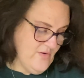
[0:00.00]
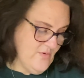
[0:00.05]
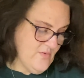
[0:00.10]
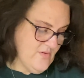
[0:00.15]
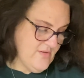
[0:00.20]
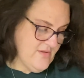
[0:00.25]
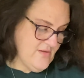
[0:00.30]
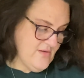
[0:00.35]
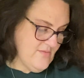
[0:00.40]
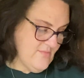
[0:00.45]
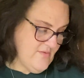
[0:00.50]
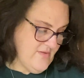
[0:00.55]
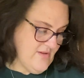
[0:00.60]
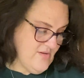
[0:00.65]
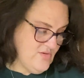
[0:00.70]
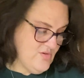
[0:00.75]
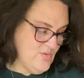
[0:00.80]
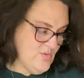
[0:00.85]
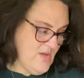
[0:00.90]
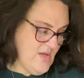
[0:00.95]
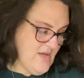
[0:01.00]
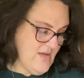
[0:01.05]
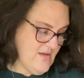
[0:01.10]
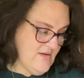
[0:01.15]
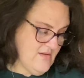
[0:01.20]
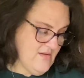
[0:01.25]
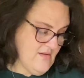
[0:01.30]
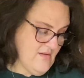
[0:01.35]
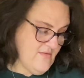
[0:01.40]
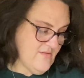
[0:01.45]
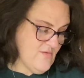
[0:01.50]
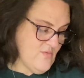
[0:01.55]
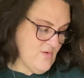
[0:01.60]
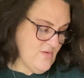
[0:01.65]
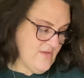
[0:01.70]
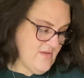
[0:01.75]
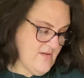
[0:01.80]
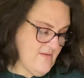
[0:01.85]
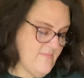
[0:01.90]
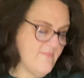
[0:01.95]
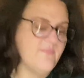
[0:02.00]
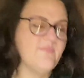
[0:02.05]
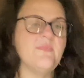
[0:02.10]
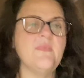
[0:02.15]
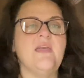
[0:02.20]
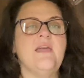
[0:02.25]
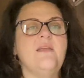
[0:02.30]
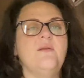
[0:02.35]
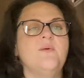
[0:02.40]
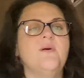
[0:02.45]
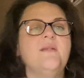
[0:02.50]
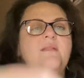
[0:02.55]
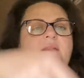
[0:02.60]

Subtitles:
want that. Was that toucan? Yeah, he's gonna want that. Anyways,